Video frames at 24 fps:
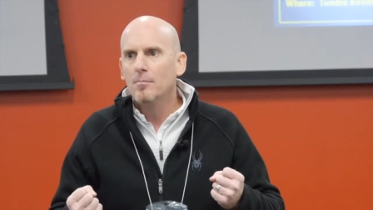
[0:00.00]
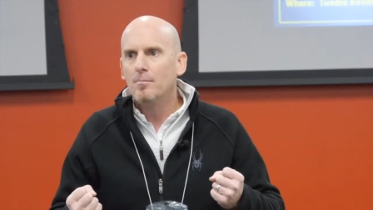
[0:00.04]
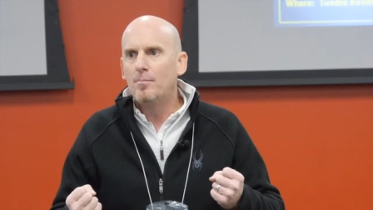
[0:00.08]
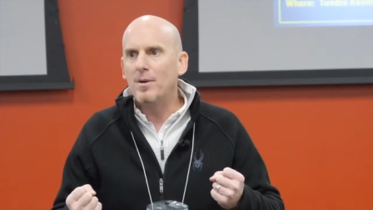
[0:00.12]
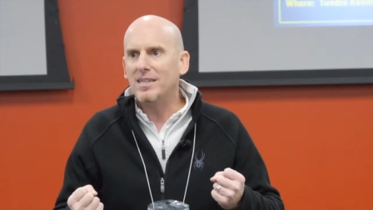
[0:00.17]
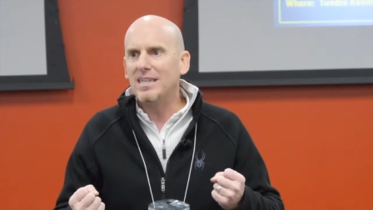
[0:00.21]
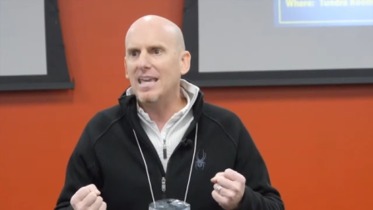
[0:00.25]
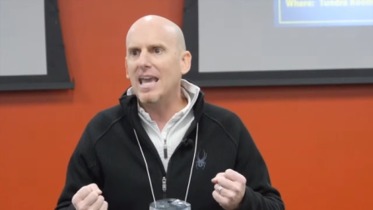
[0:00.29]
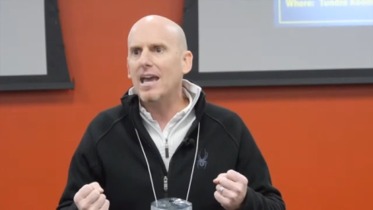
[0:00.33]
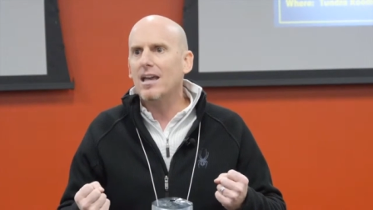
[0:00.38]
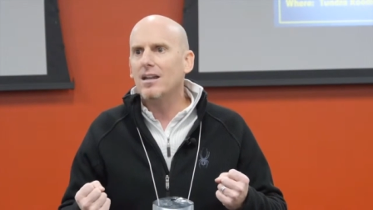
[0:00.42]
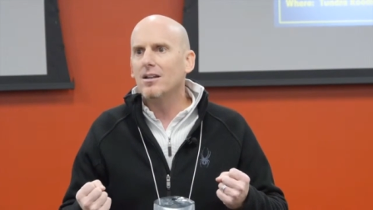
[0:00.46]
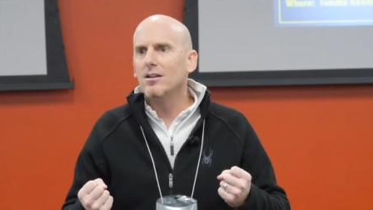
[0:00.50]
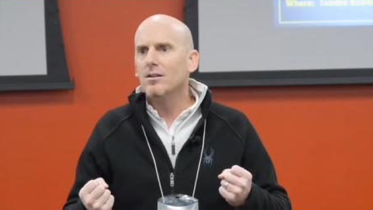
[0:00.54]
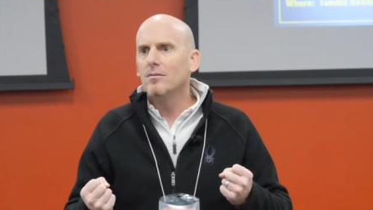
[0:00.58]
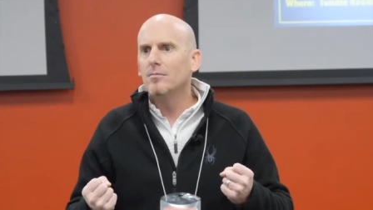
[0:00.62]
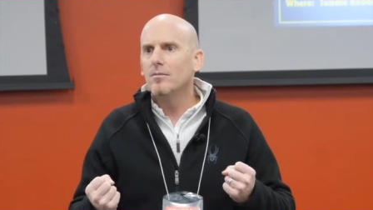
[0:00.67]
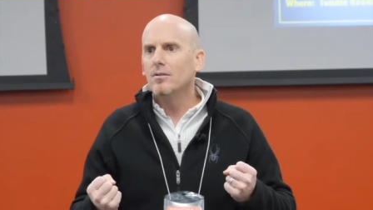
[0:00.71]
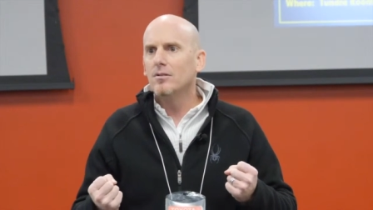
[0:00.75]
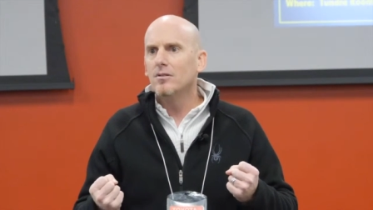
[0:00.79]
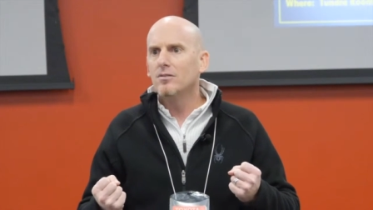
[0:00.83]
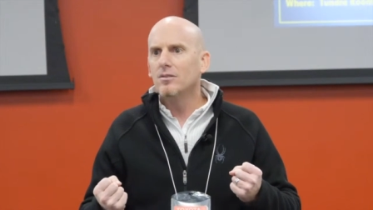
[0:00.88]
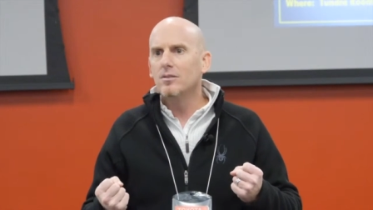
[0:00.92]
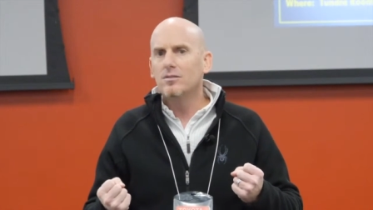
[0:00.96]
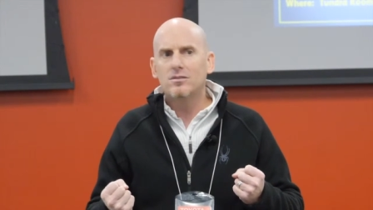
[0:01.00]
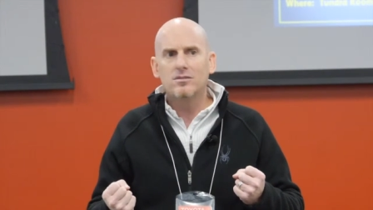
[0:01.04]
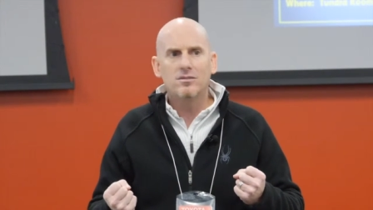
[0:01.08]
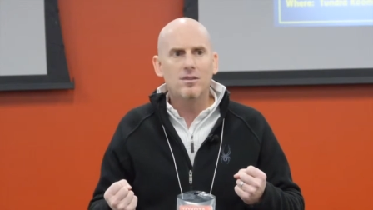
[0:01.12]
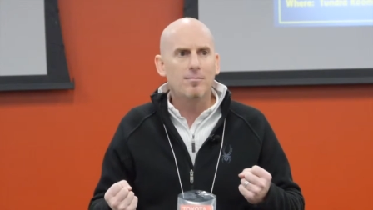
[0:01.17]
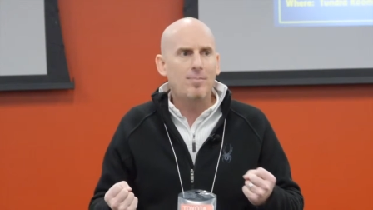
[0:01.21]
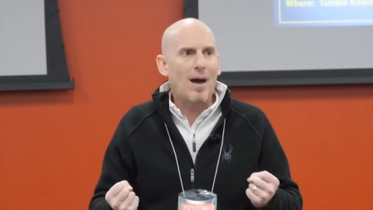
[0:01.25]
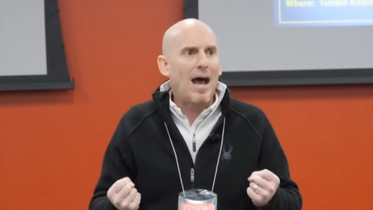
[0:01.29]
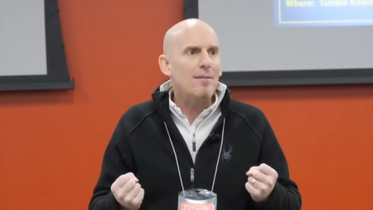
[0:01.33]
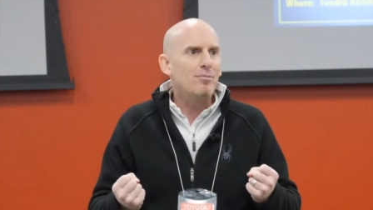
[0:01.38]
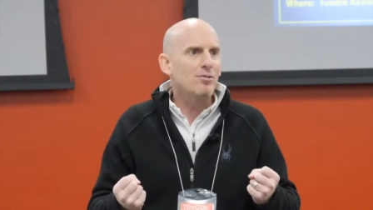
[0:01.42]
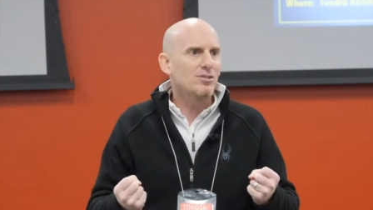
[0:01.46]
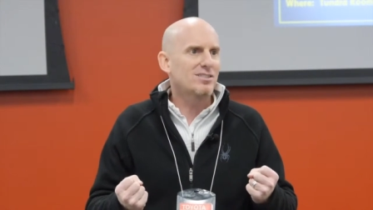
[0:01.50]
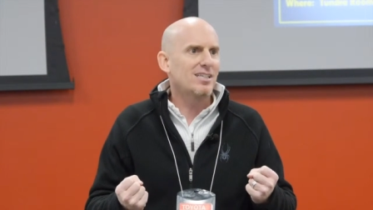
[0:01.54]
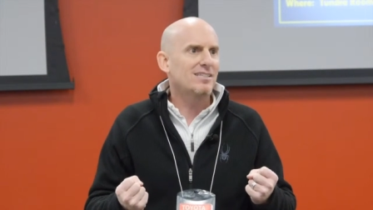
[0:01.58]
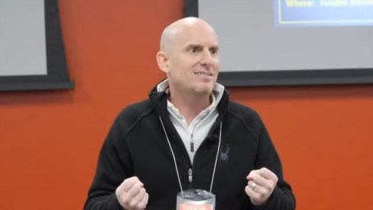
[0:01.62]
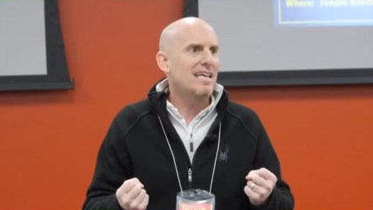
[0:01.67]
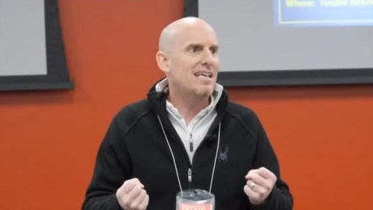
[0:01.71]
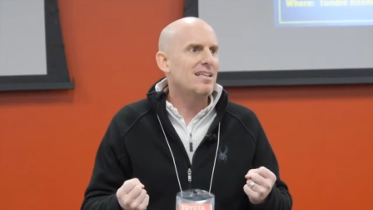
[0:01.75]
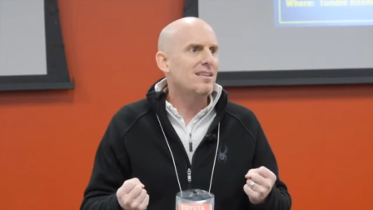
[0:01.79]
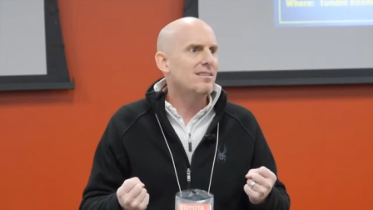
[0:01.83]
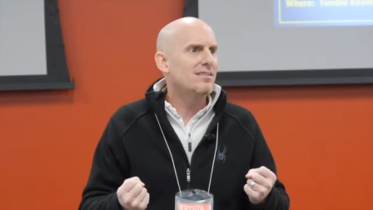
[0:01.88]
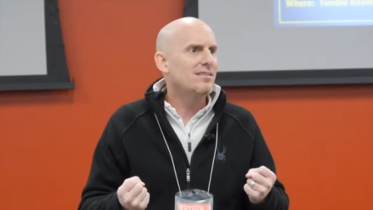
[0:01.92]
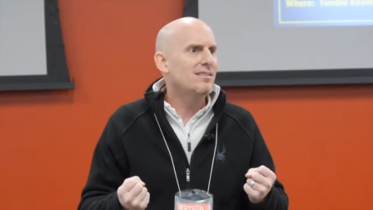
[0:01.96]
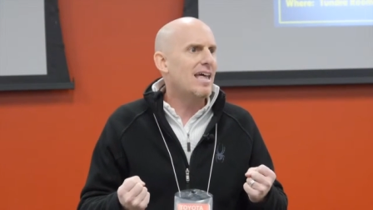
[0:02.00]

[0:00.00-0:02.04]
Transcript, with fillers: but yet the Bible says that,